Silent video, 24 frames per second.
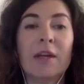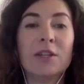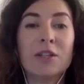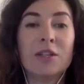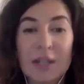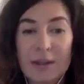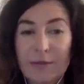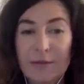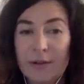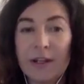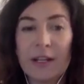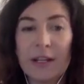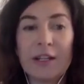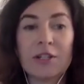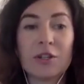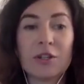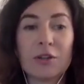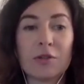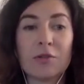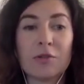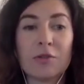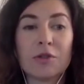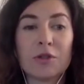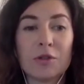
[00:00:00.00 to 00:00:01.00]
Definitely
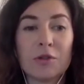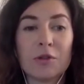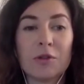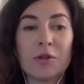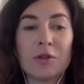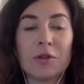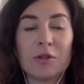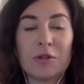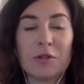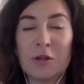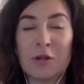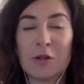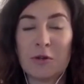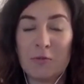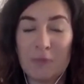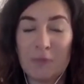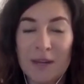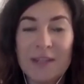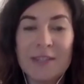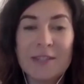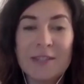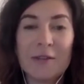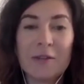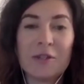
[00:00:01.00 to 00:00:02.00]
do your
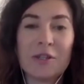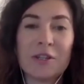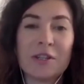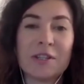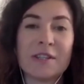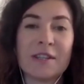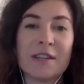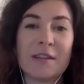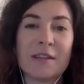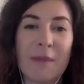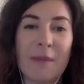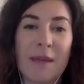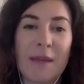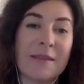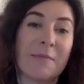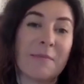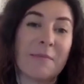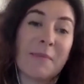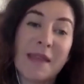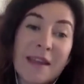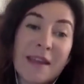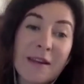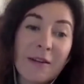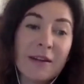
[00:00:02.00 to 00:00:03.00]
research as a
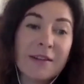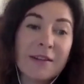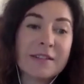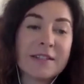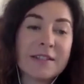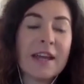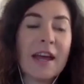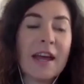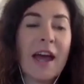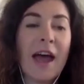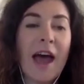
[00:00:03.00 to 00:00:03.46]
parent.